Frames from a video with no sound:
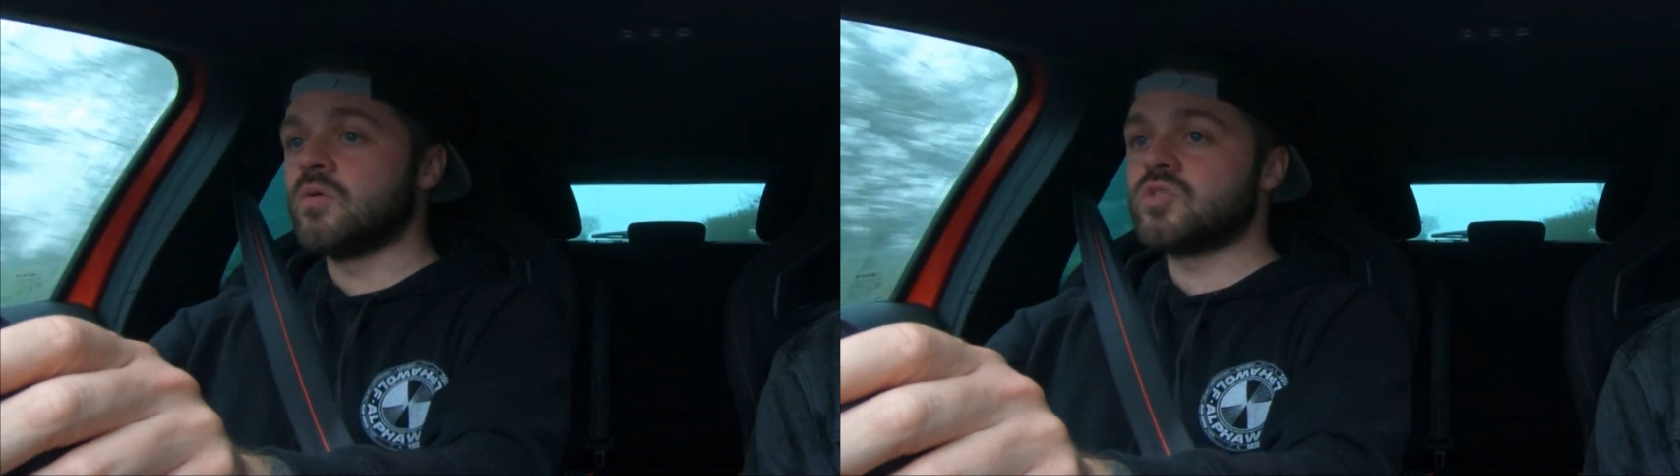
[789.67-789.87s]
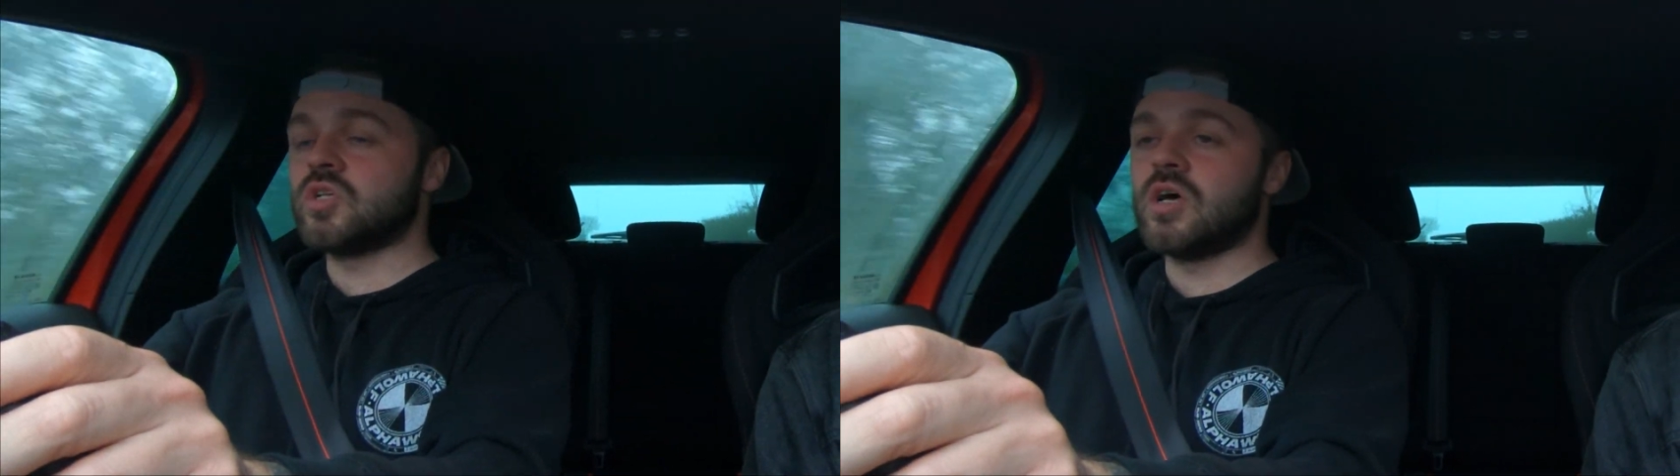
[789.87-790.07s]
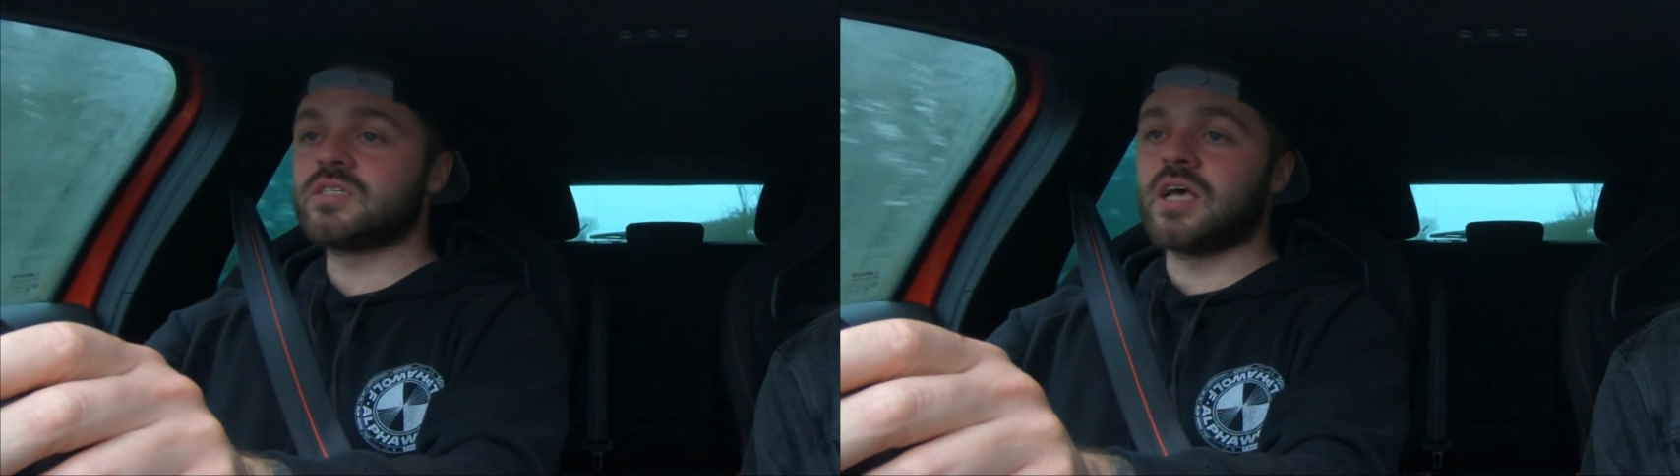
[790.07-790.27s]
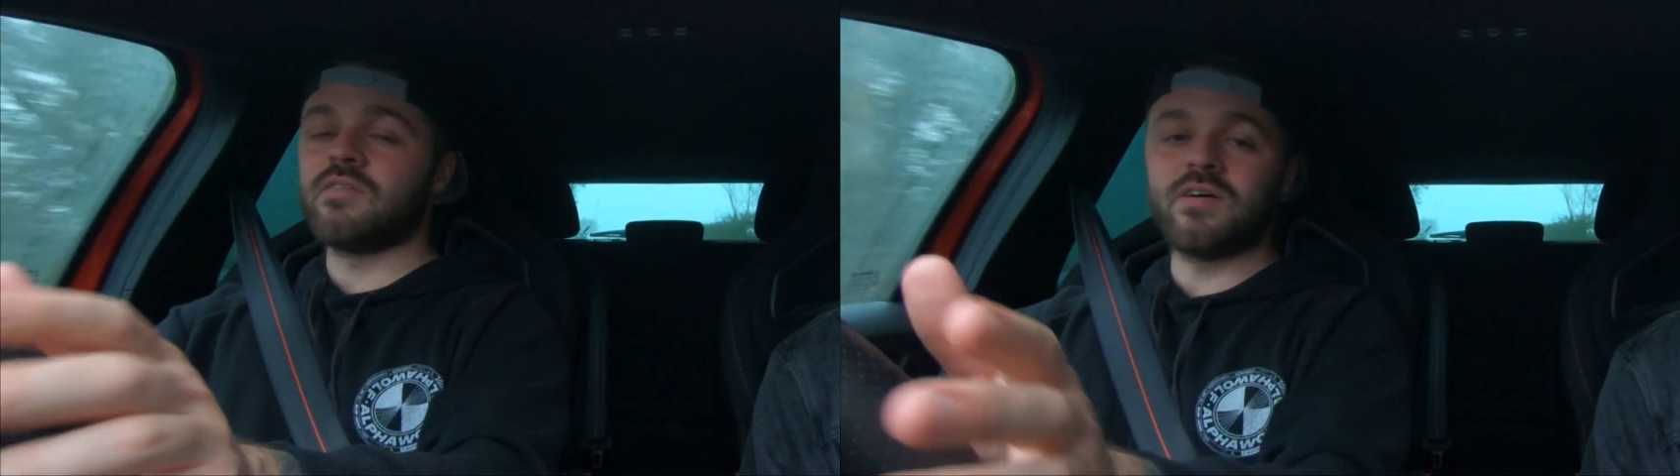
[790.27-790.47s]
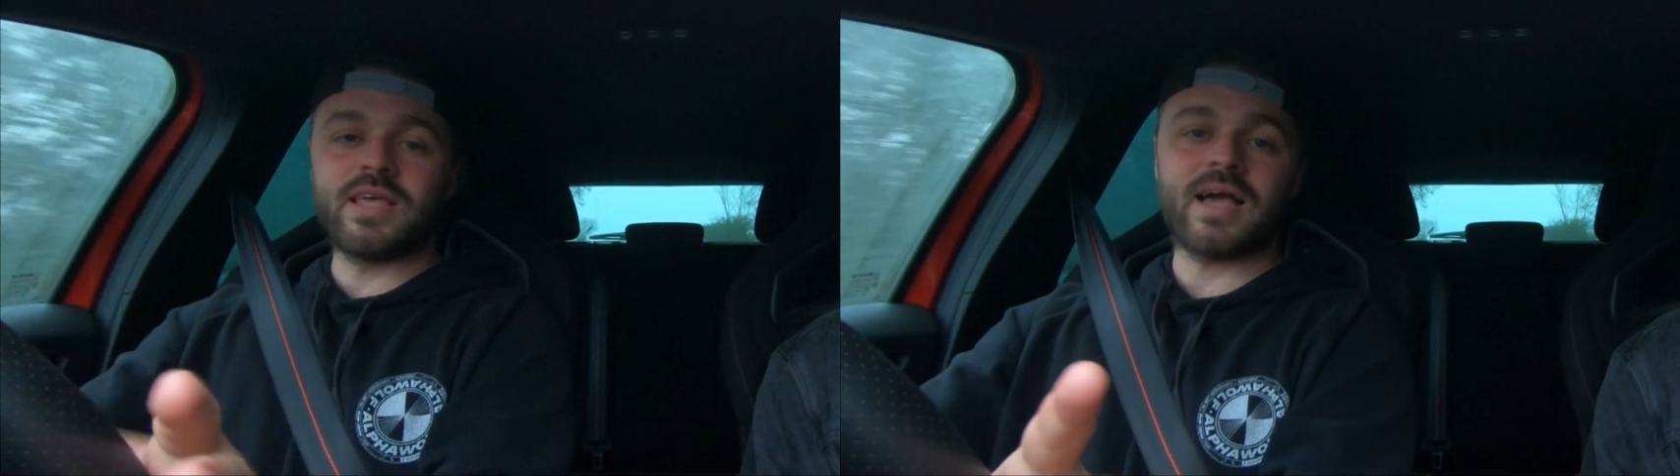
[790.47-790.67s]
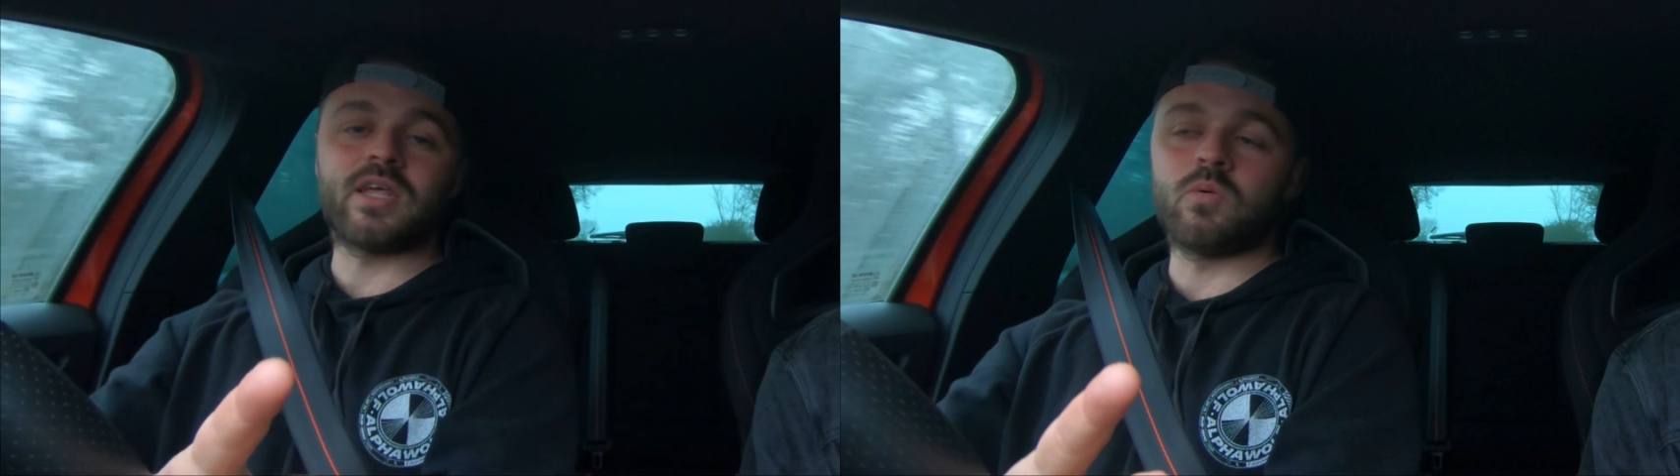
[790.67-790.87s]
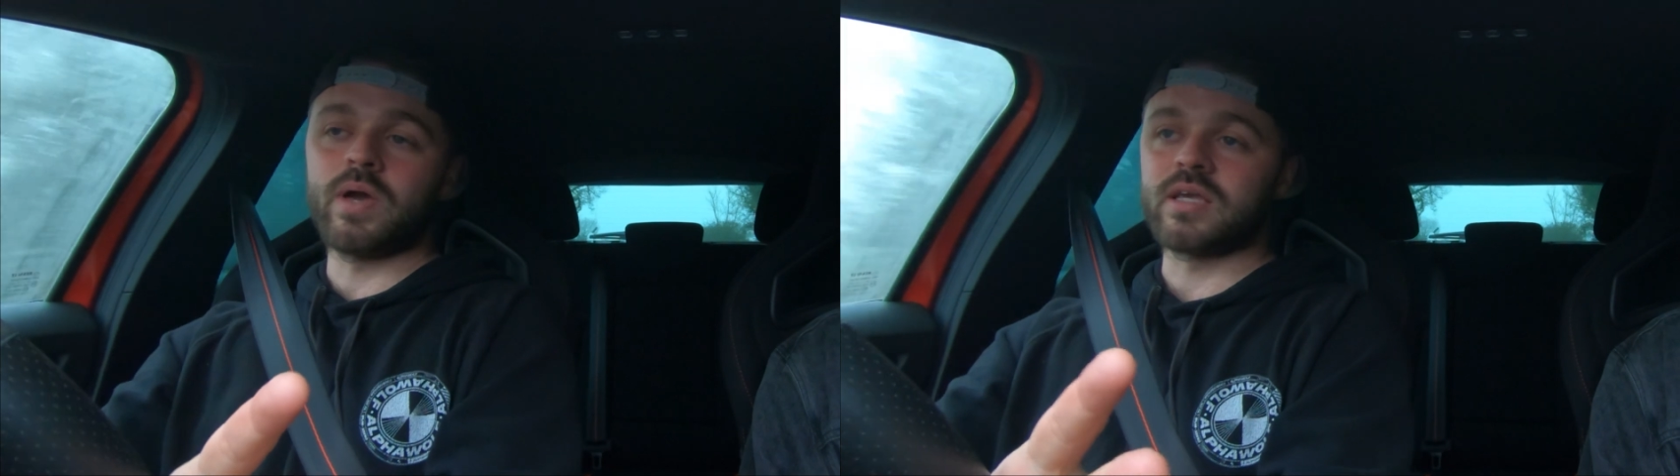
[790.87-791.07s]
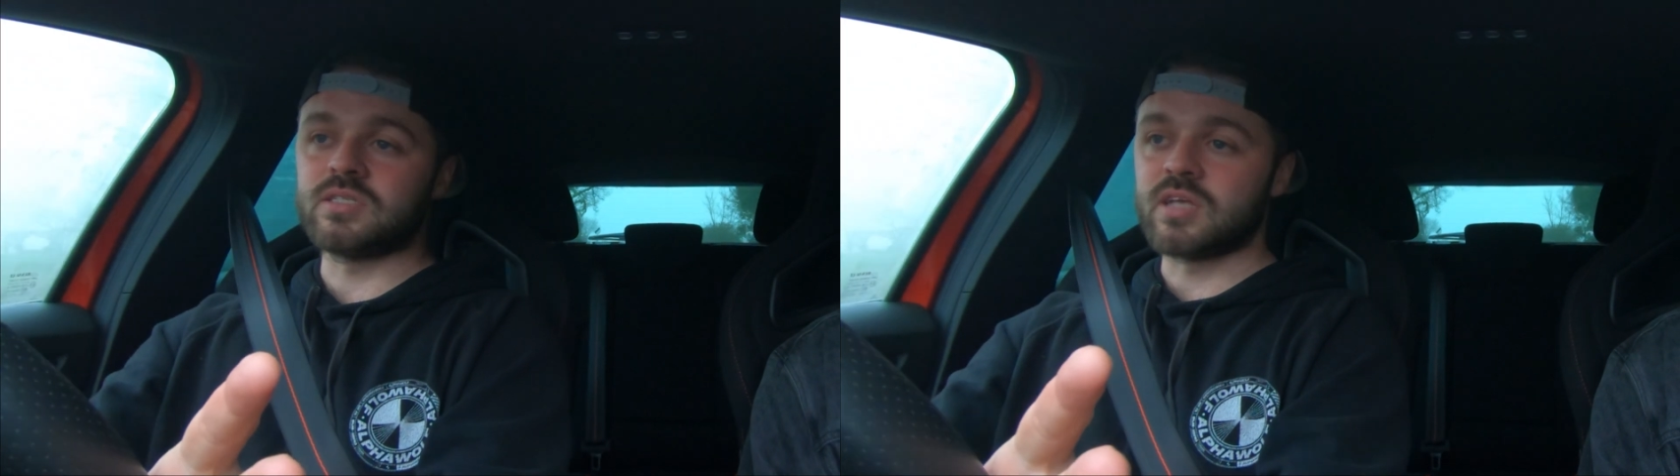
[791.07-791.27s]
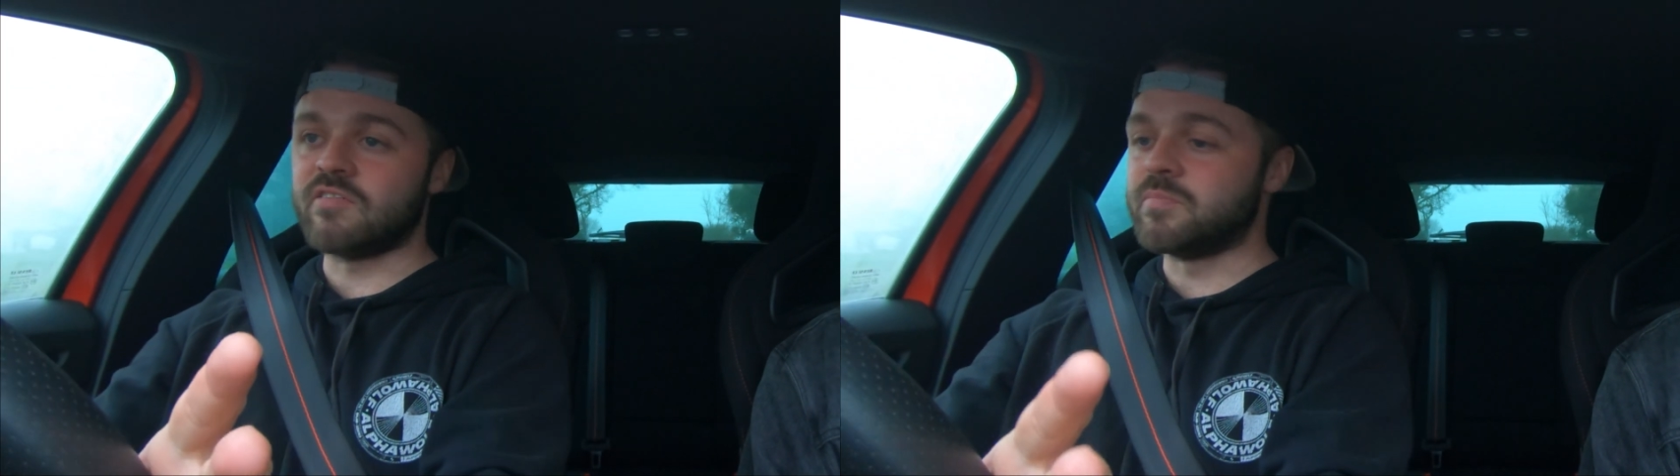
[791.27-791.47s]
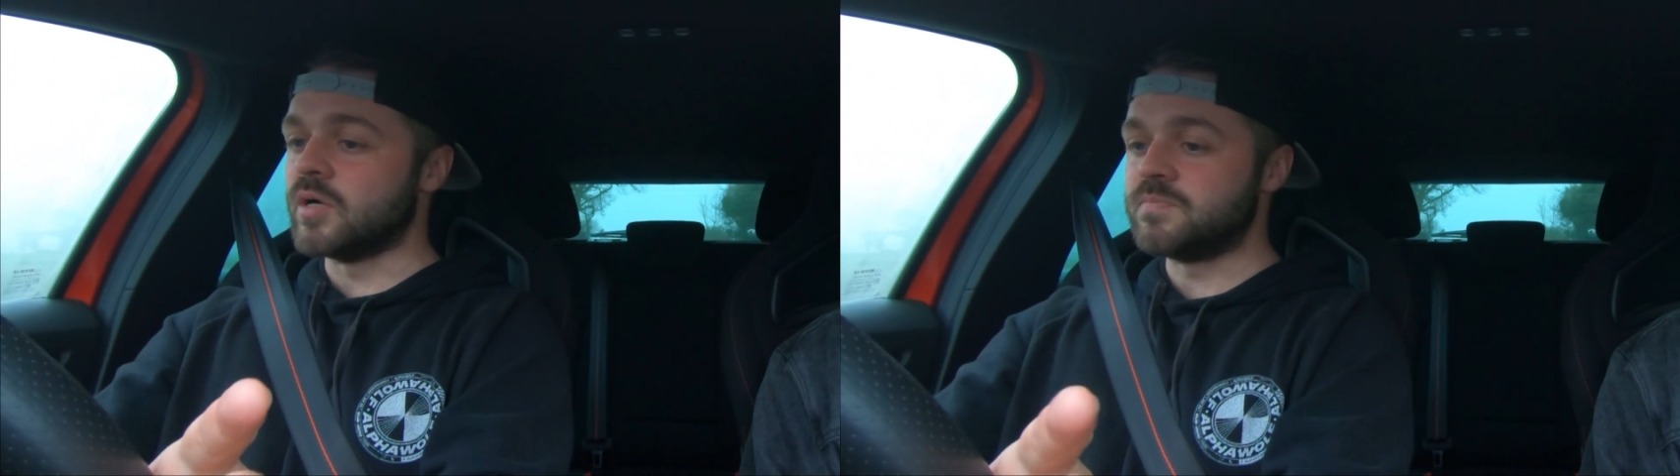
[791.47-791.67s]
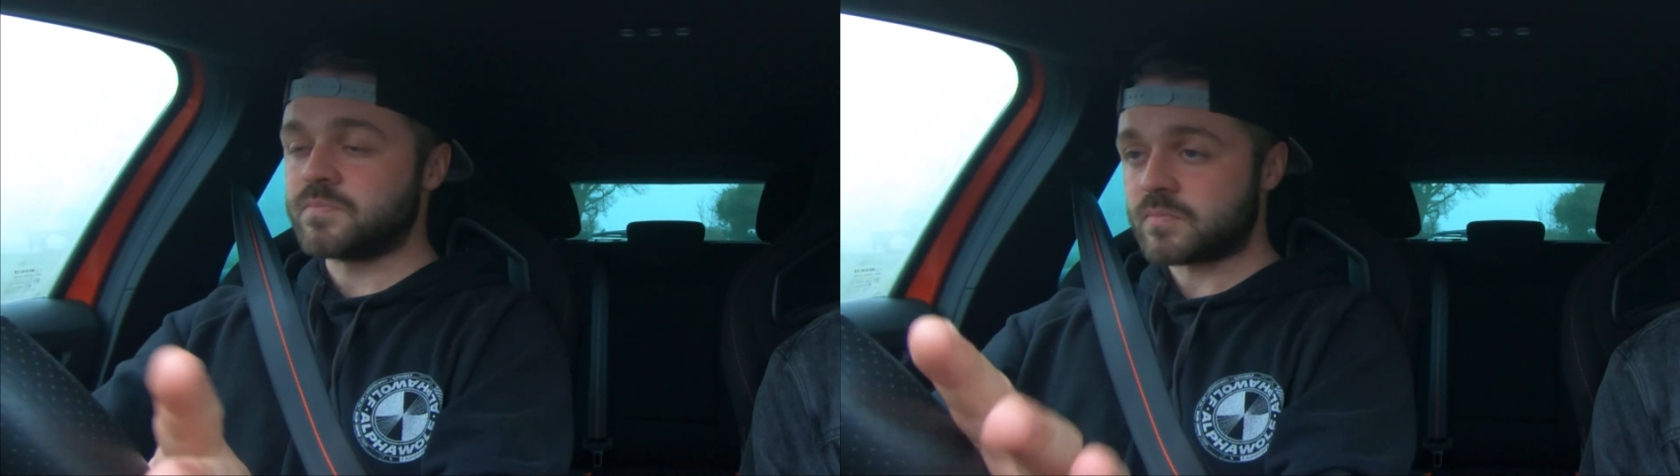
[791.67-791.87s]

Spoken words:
like I say, I've only had it a week and stuff, but